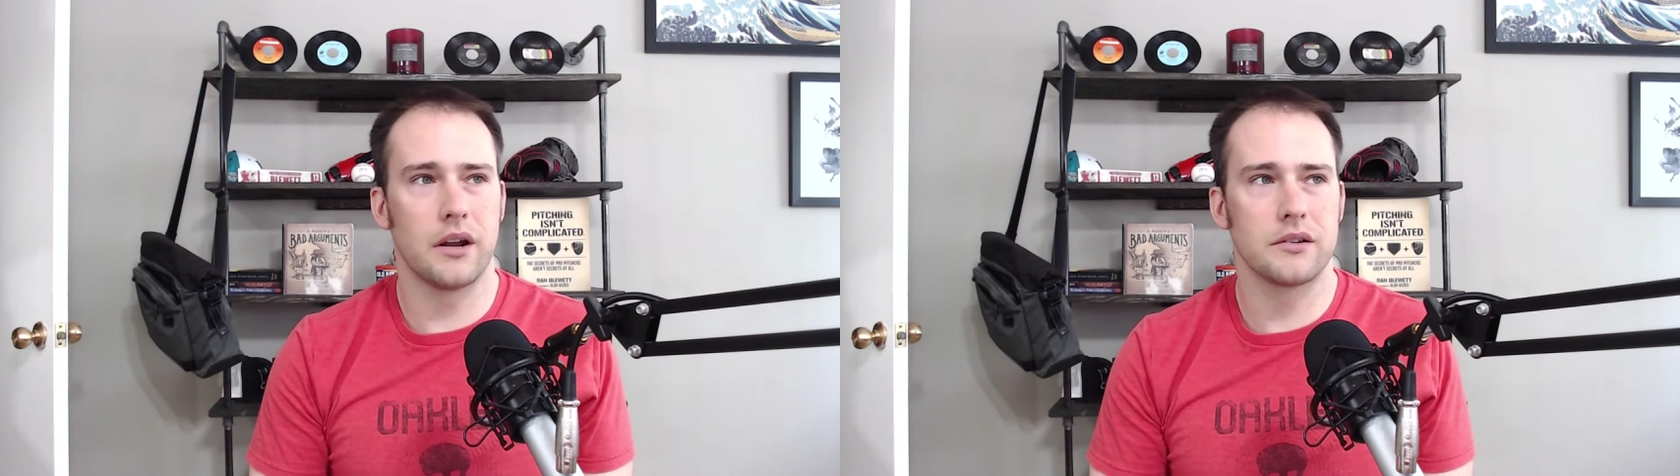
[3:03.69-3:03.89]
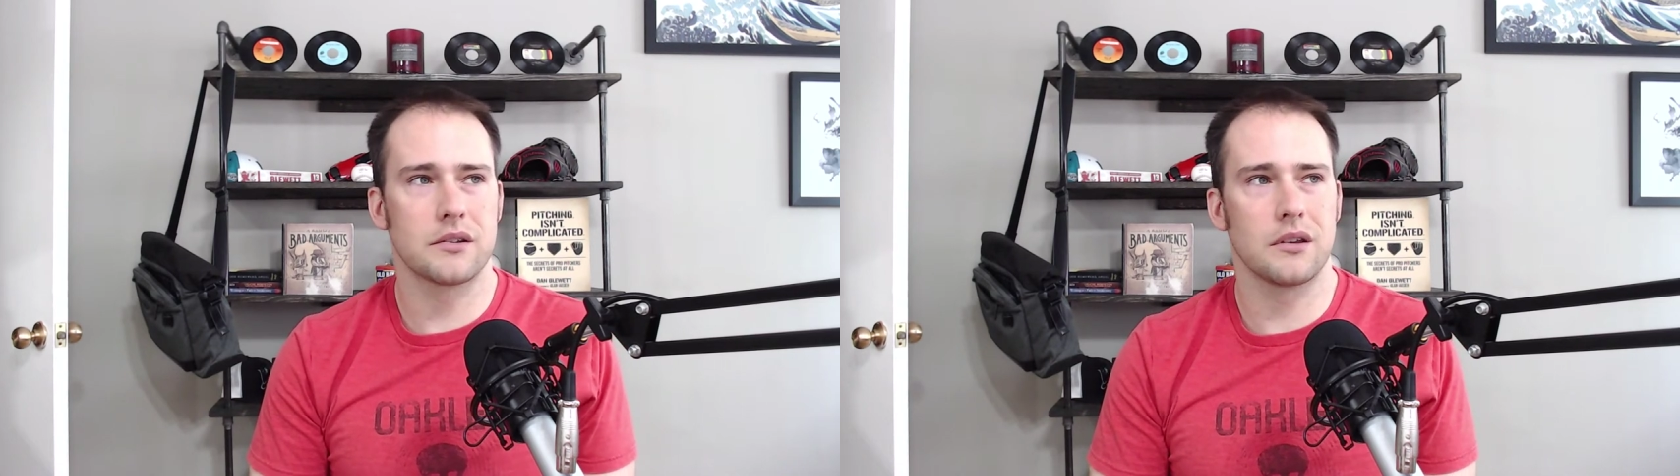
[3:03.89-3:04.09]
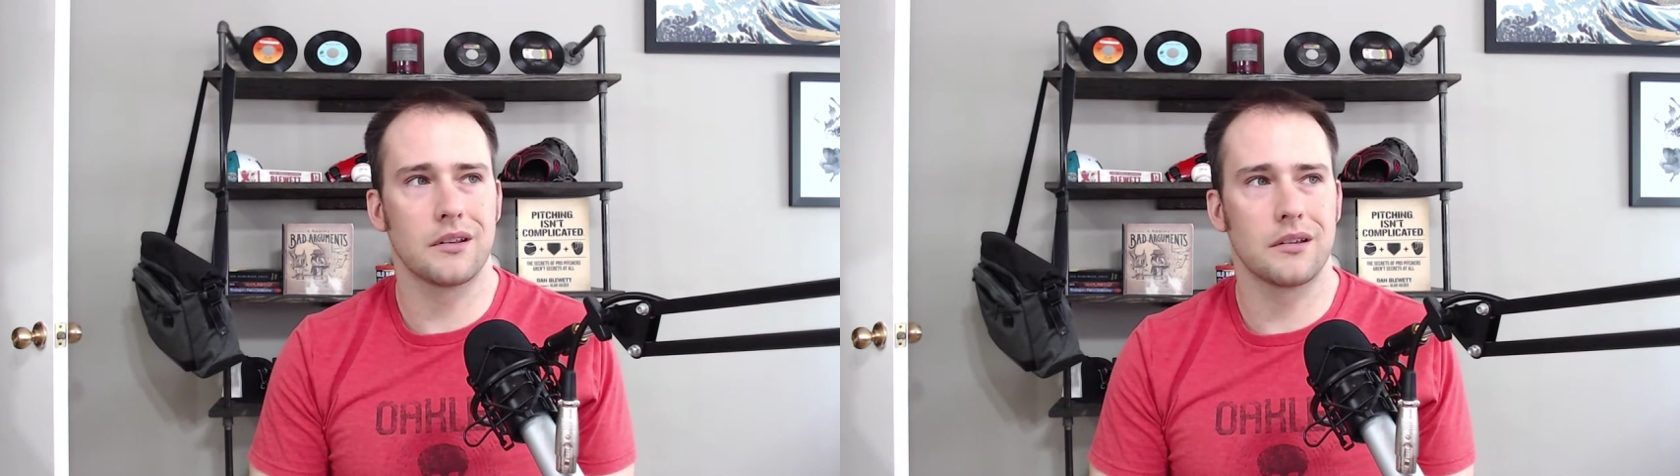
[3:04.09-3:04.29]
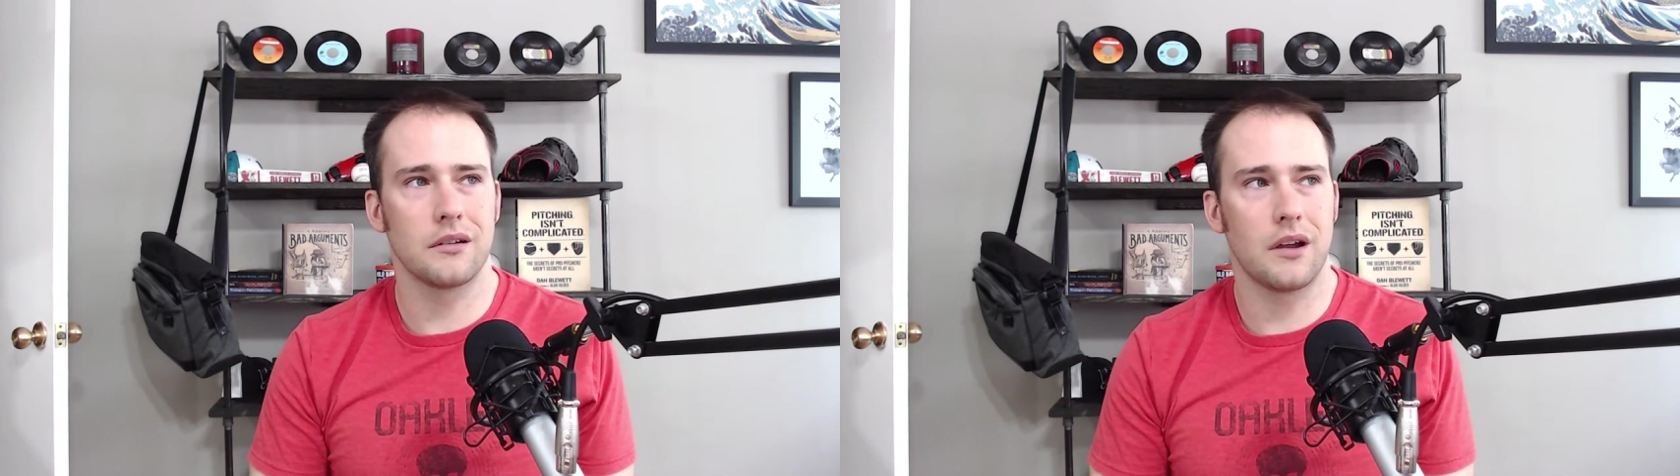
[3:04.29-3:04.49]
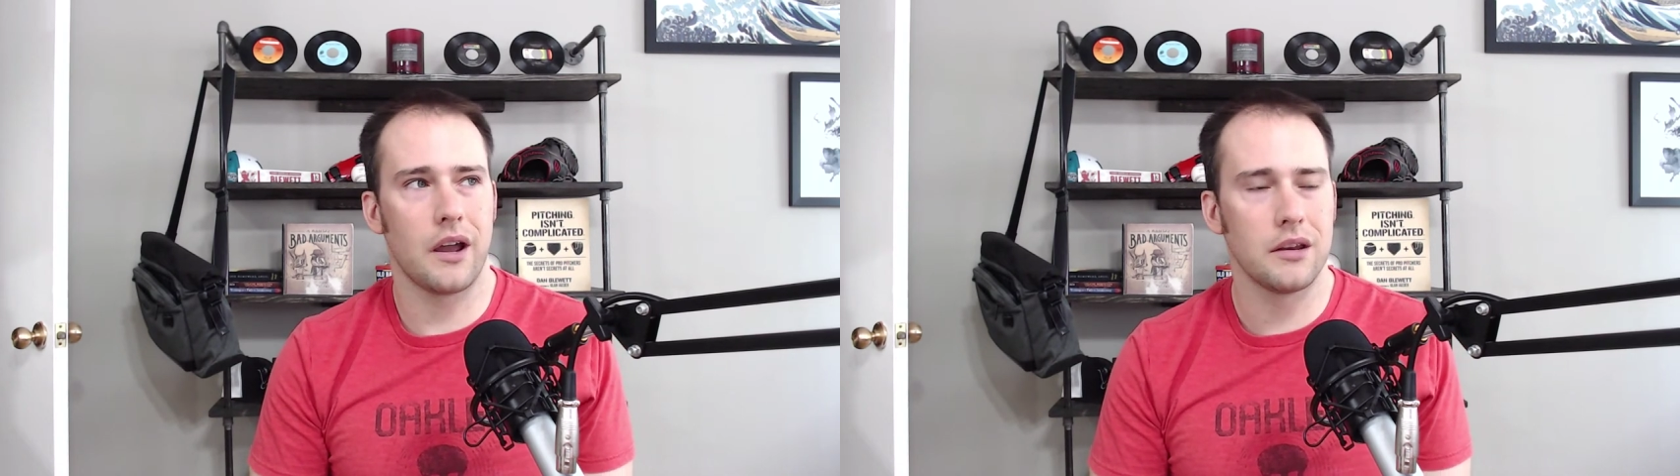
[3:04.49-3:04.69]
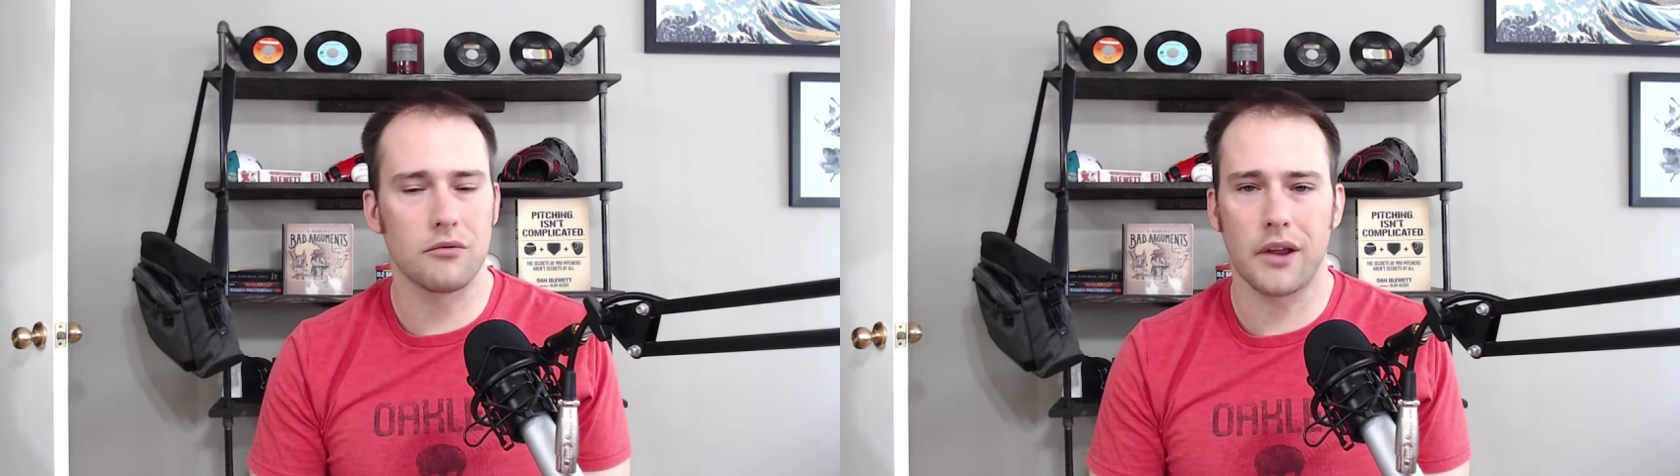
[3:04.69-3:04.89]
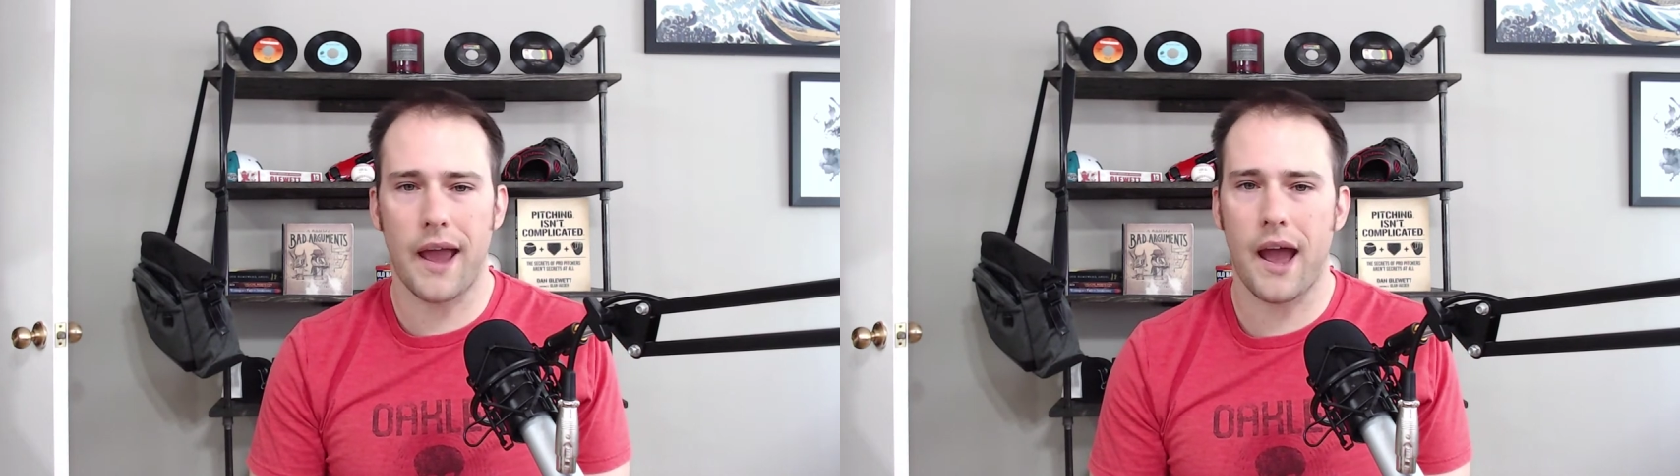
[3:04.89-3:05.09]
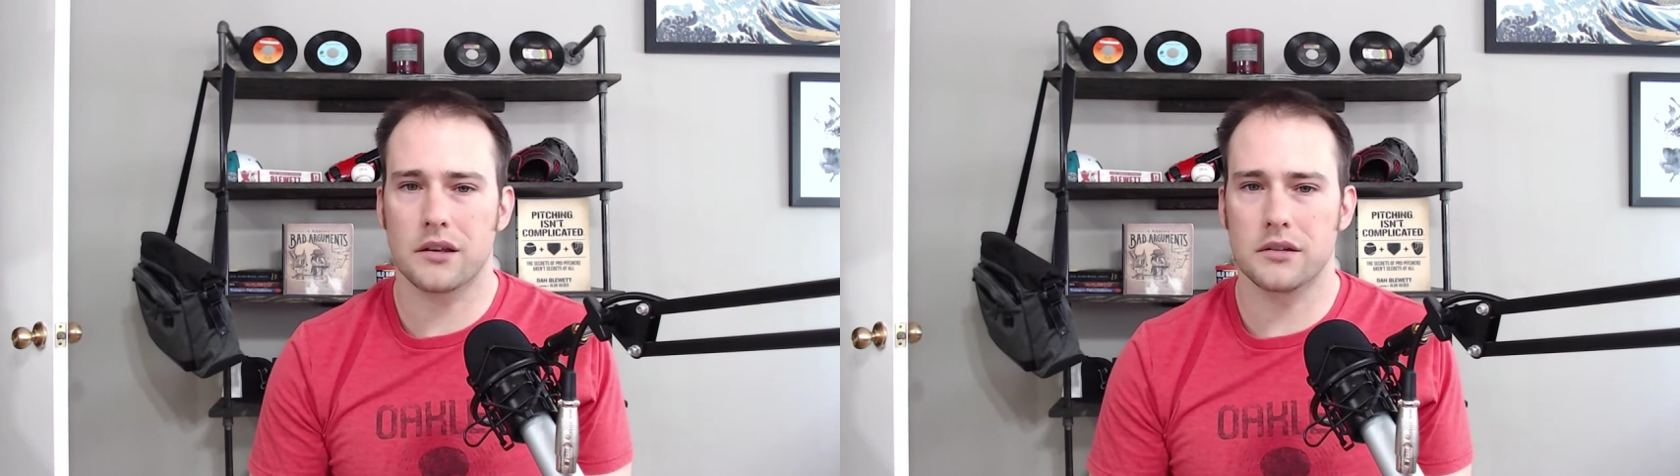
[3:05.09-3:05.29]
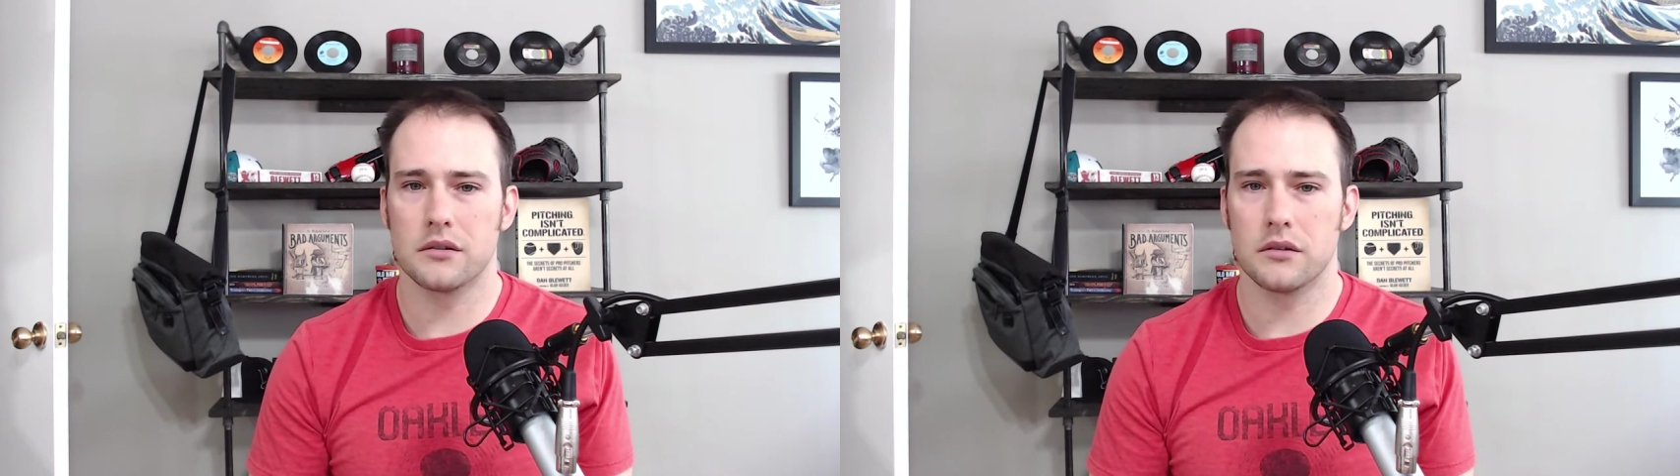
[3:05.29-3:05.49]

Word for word: just like I didn't react